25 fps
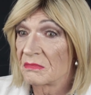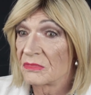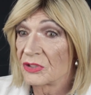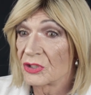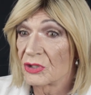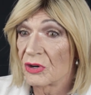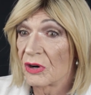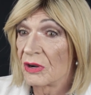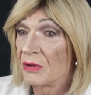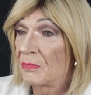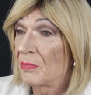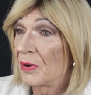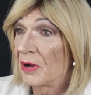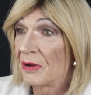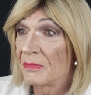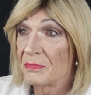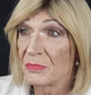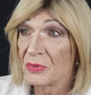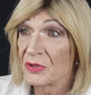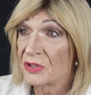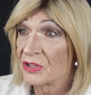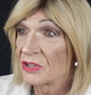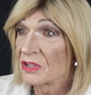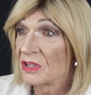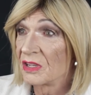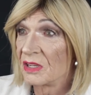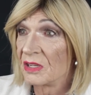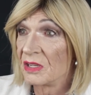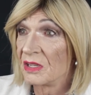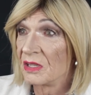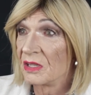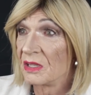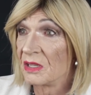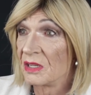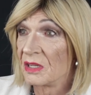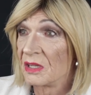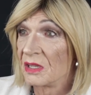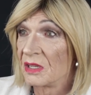Straight pubs
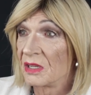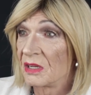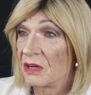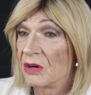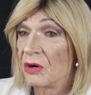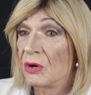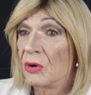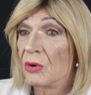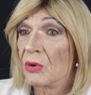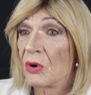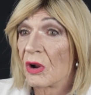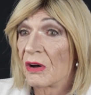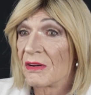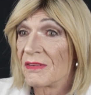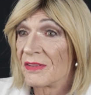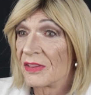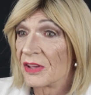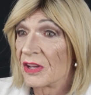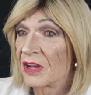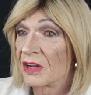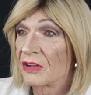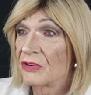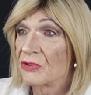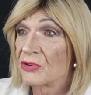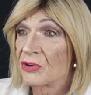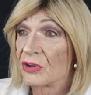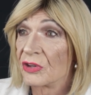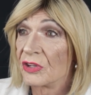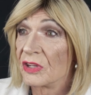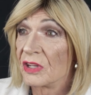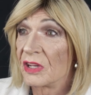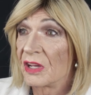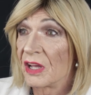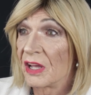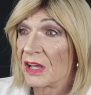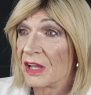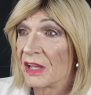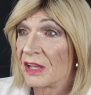all over the
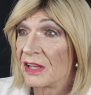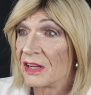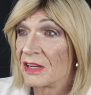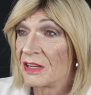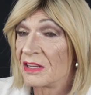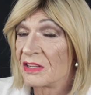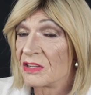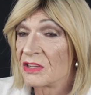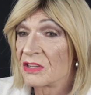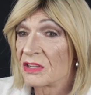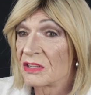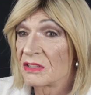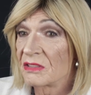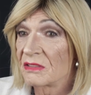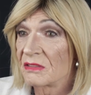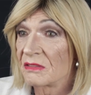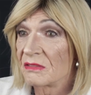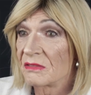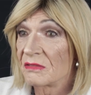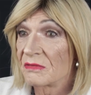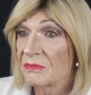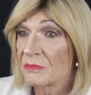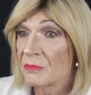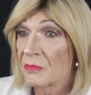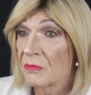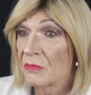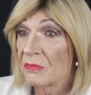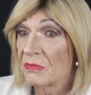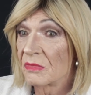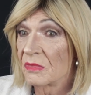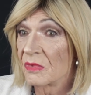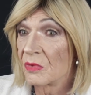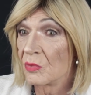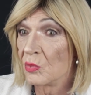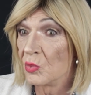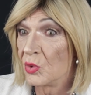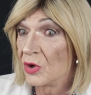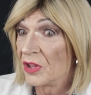country, and
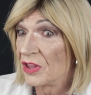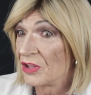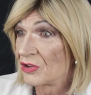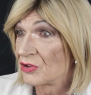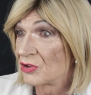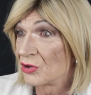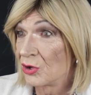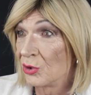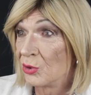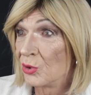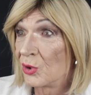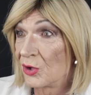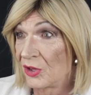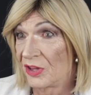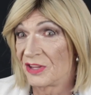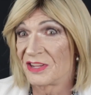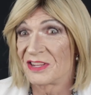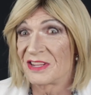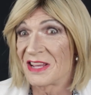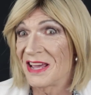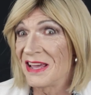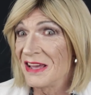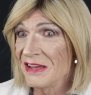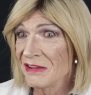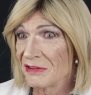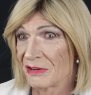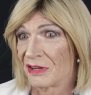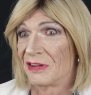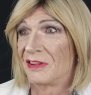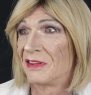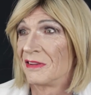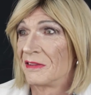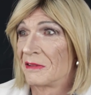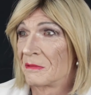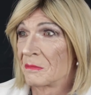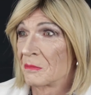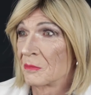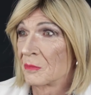we're the talk of the town.
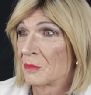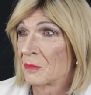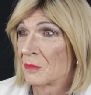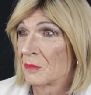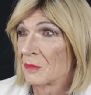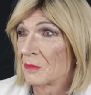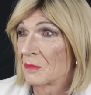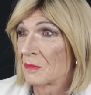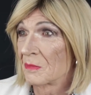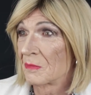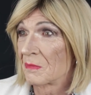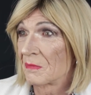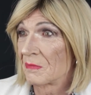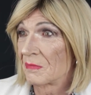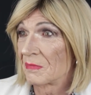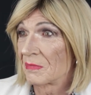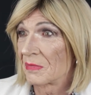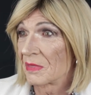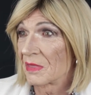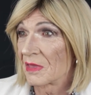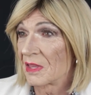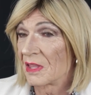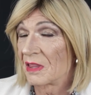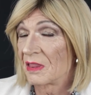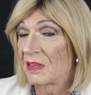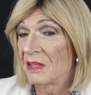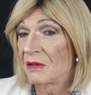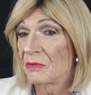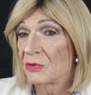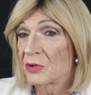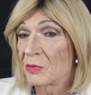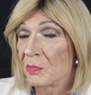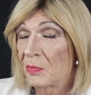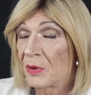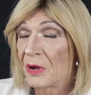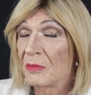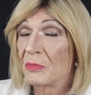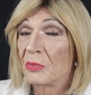There
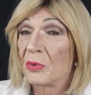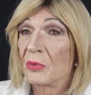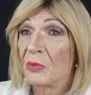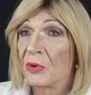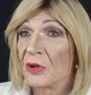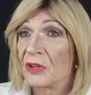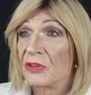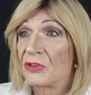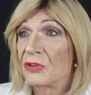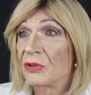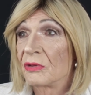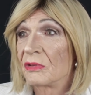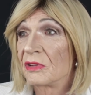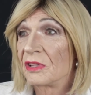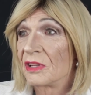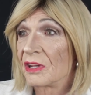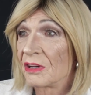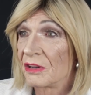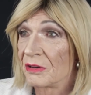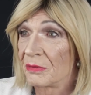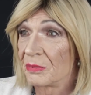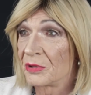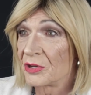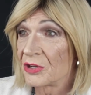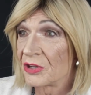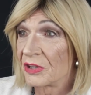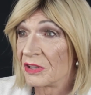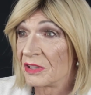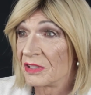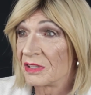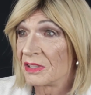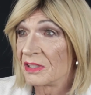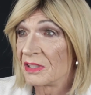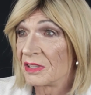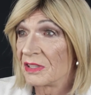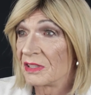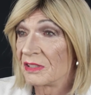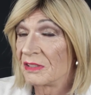was a pub we went to in Derbyshire,
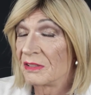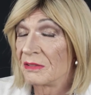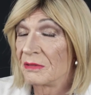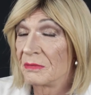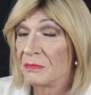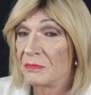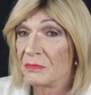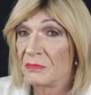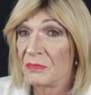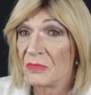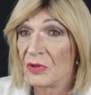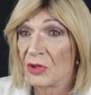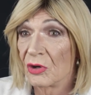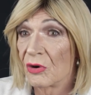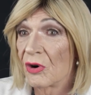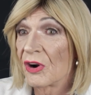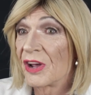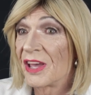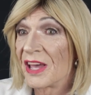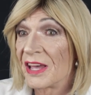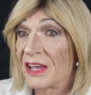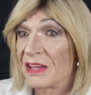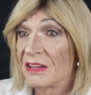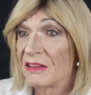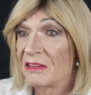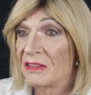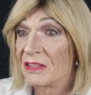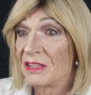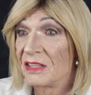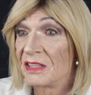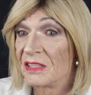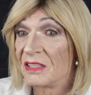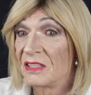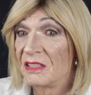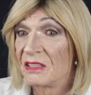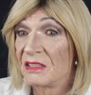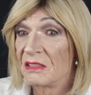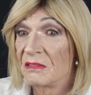the Greyhound
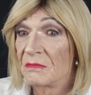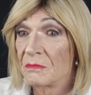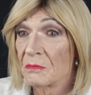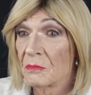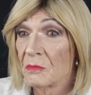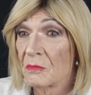in